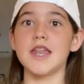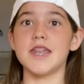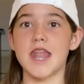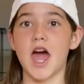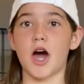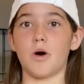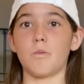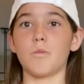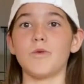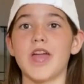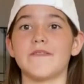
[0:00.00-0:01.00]
Now,
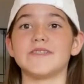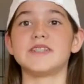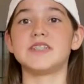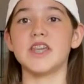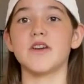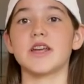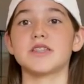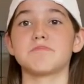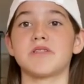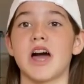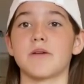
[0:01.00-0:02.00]
we have a
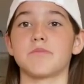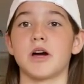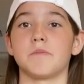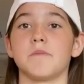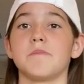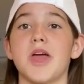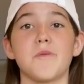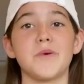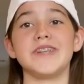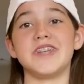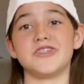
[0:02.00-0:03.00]
serious plot problem
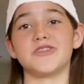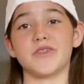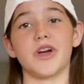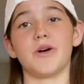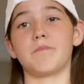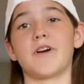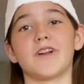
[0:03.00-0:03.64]
and we need your help,